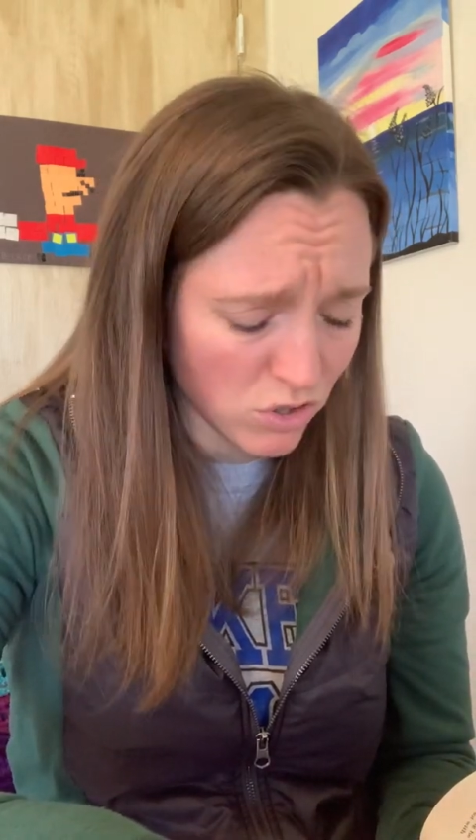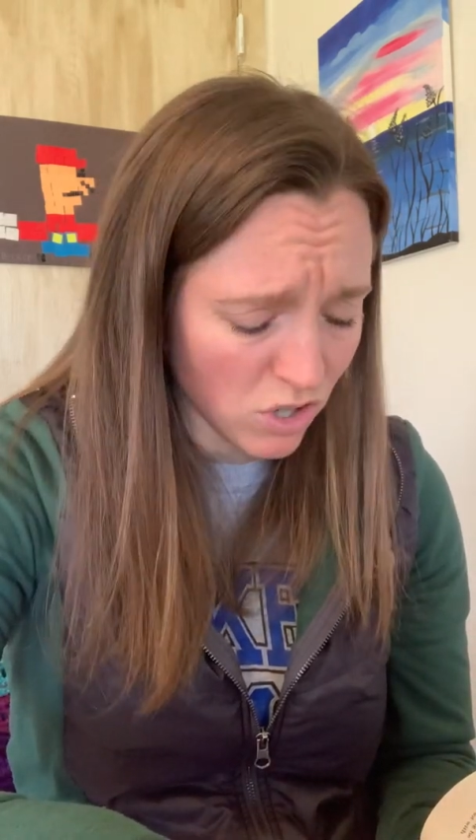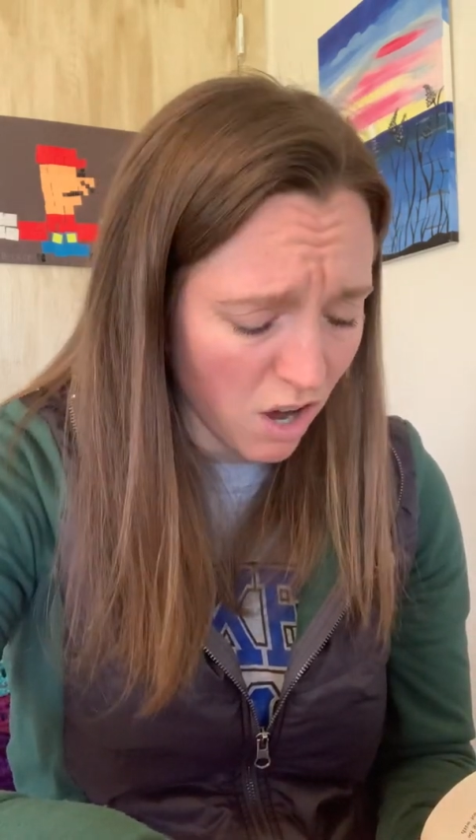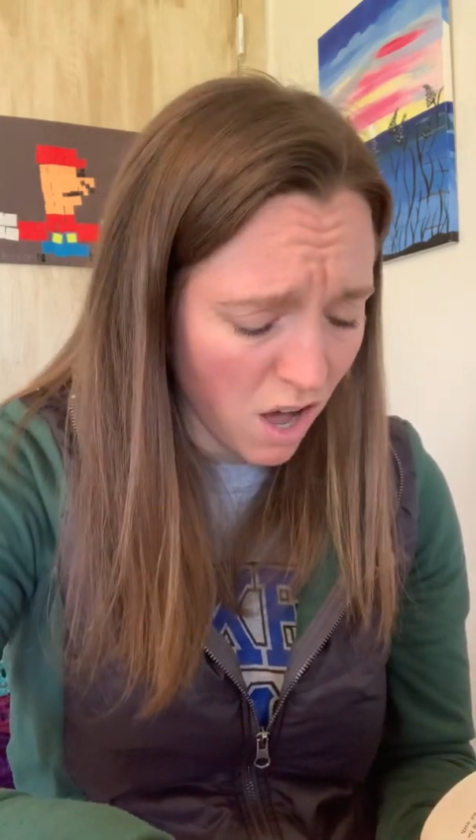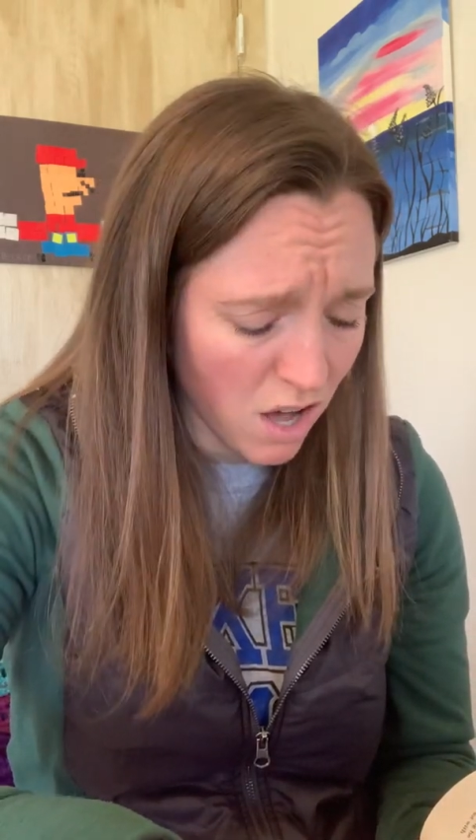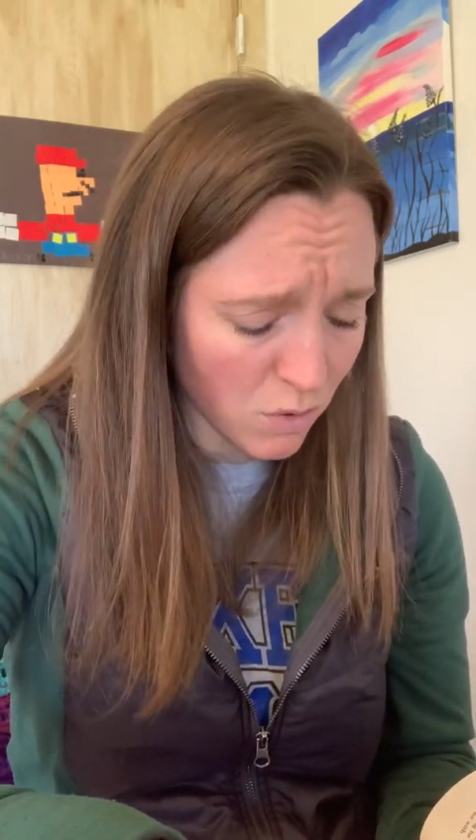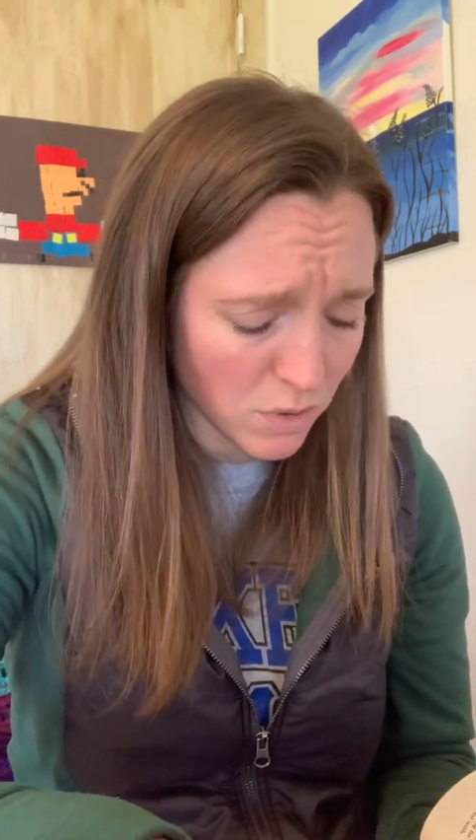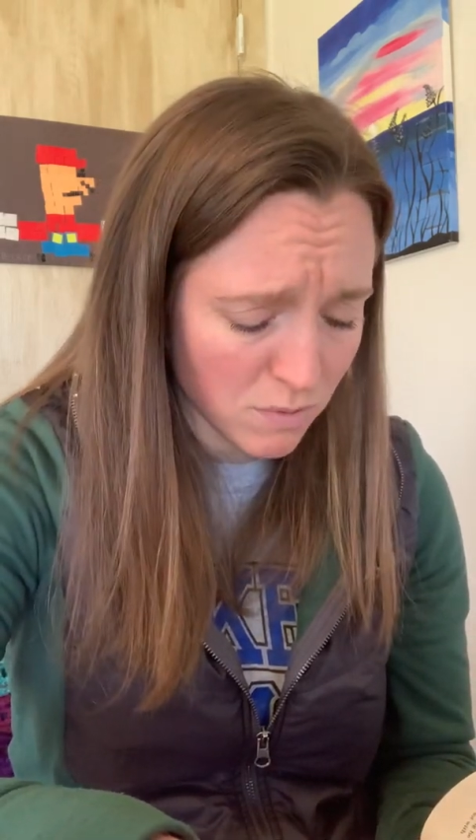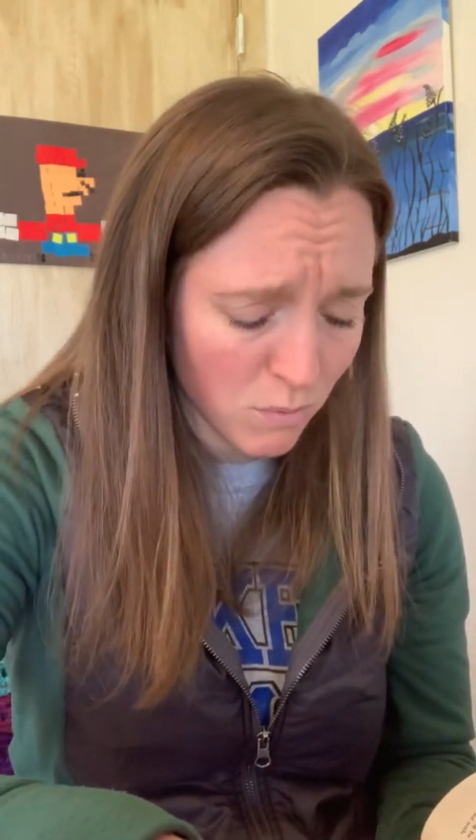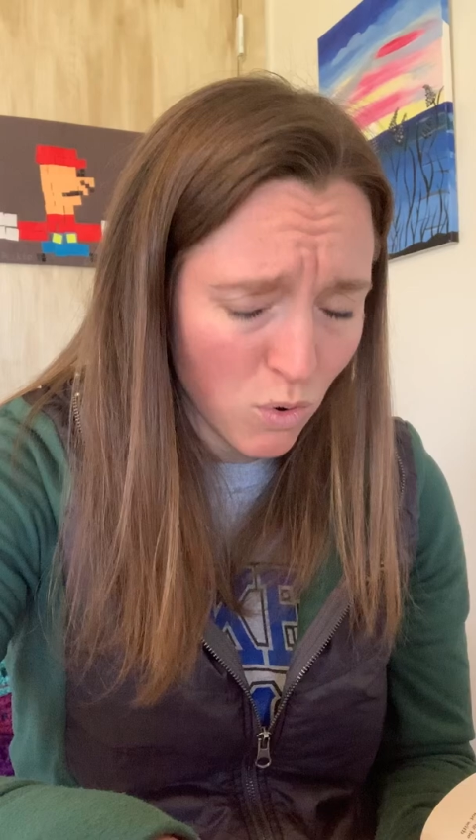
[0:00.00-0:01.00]
dog
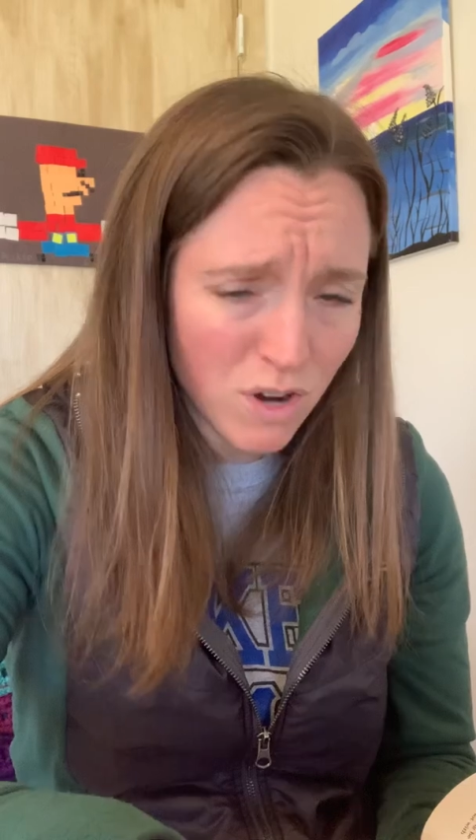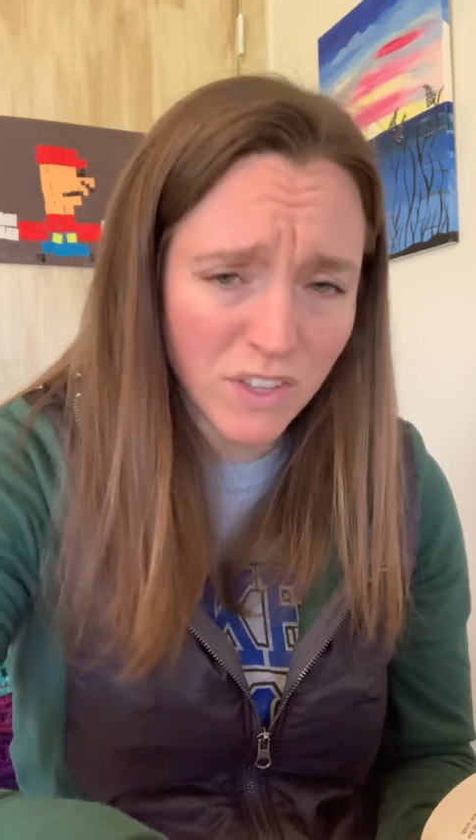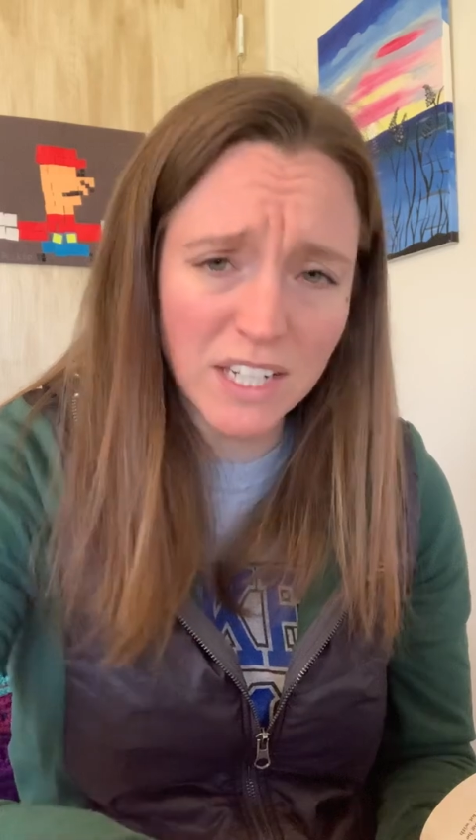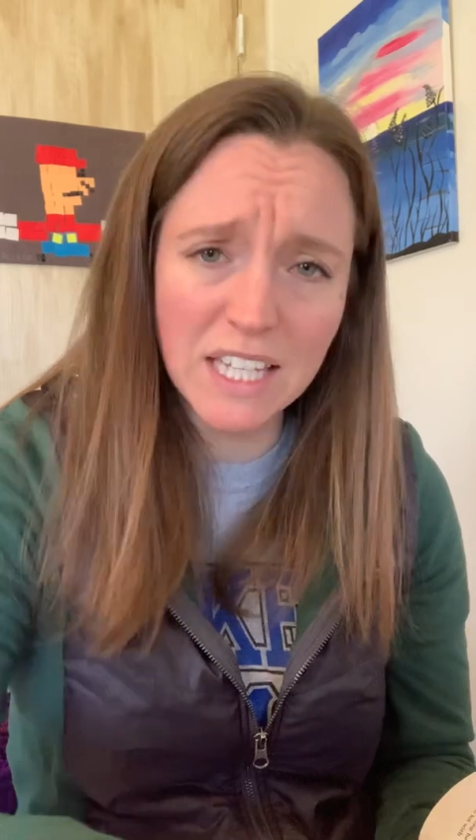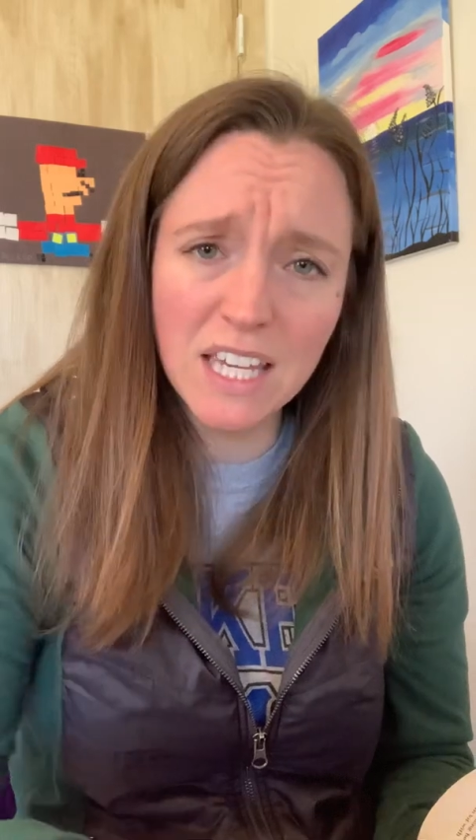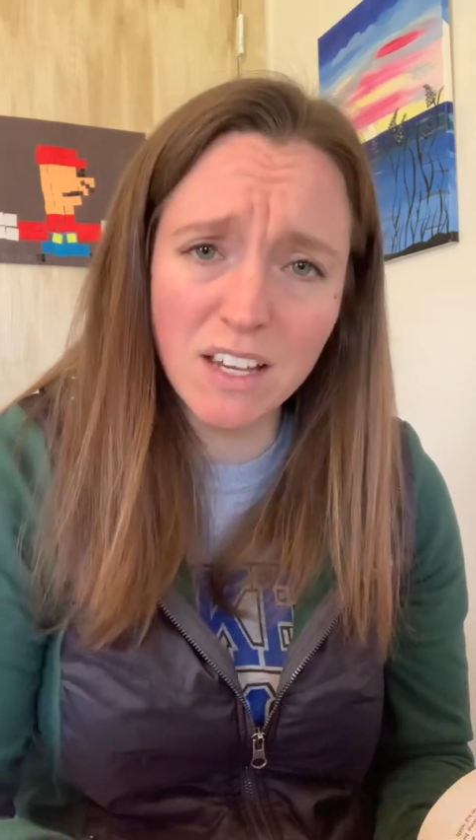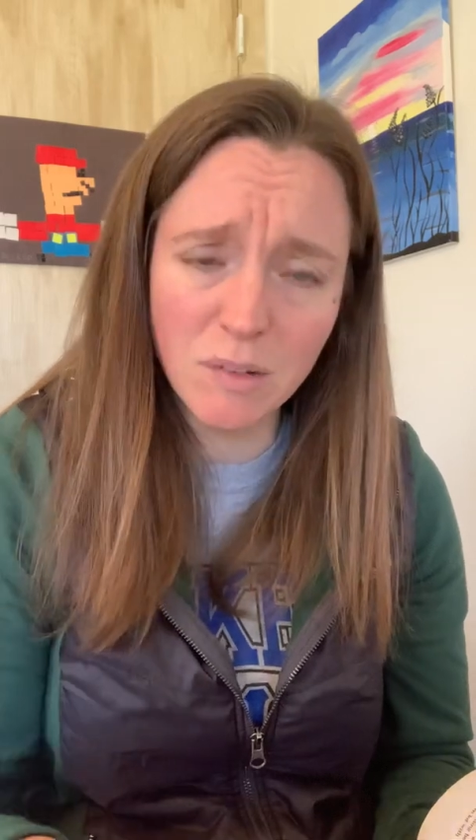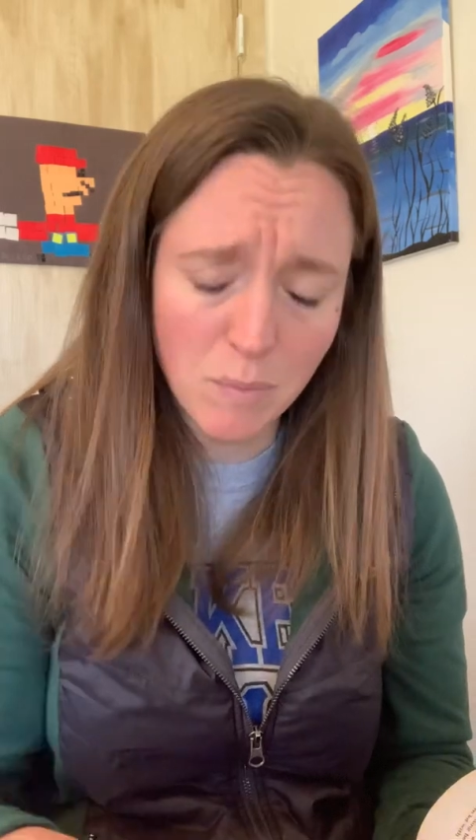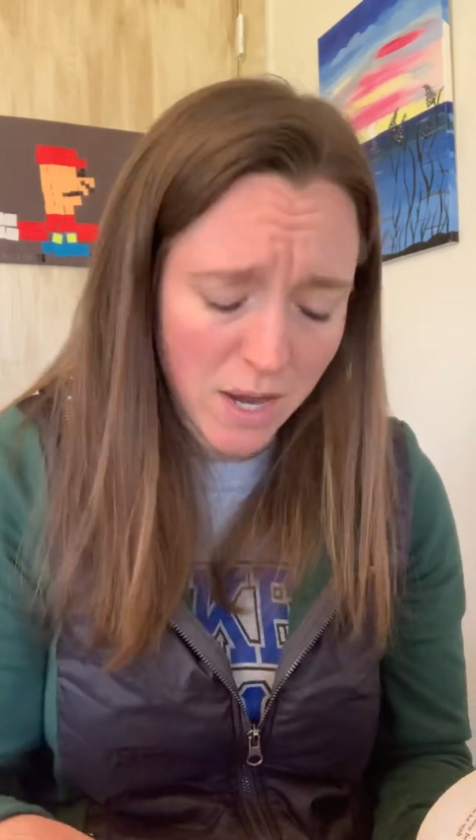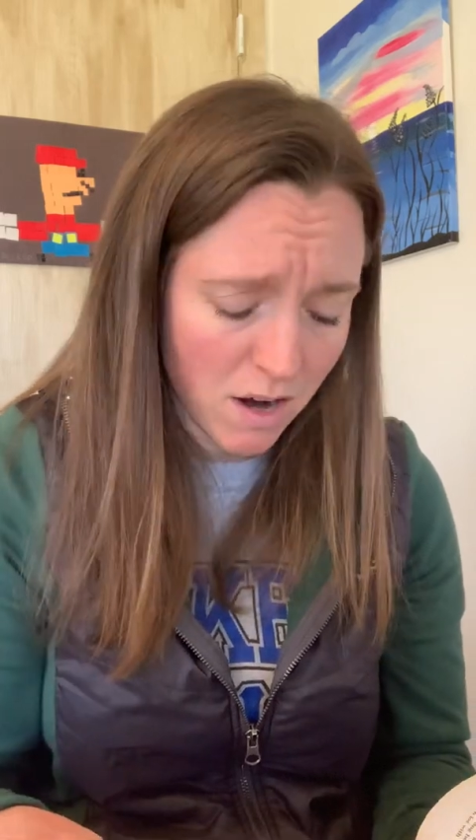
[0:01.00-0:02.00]
was more than he could
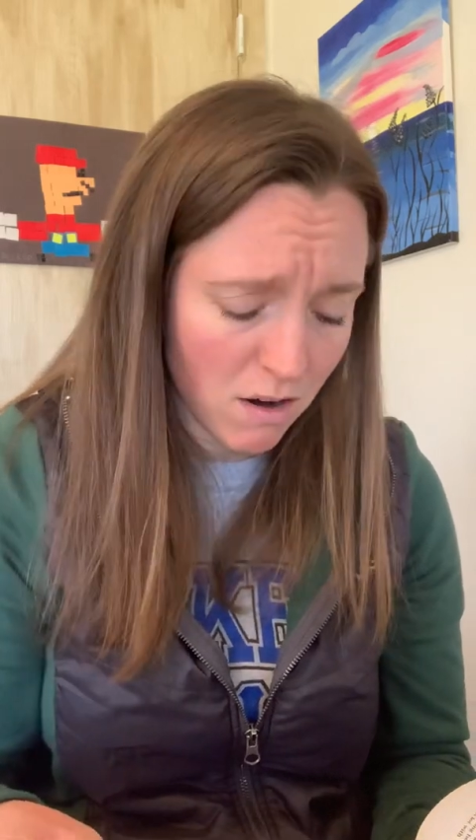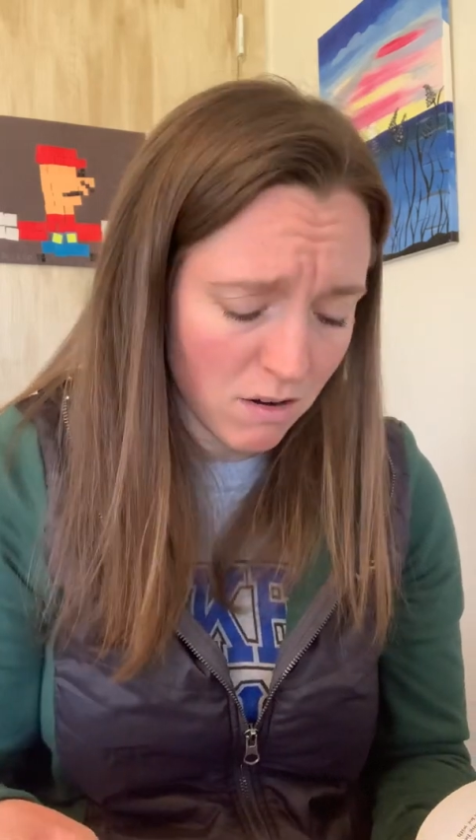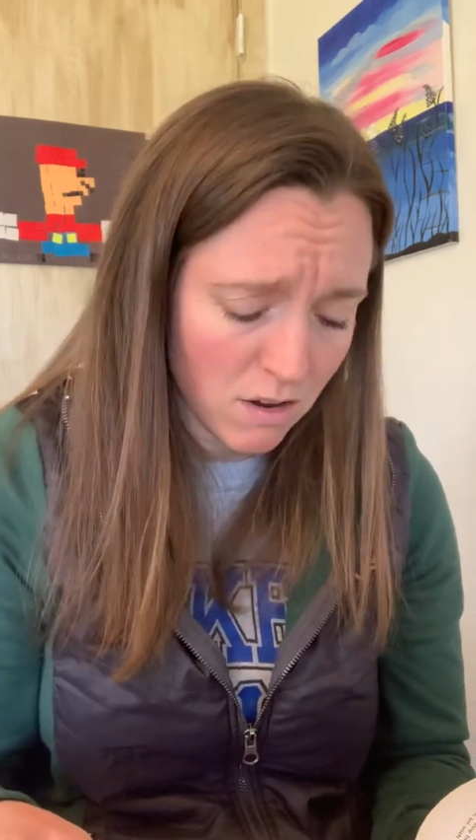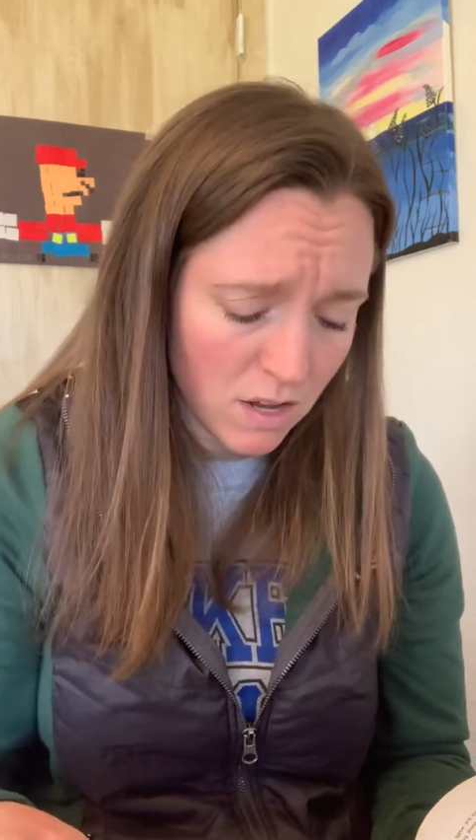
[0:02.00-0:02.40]
bear.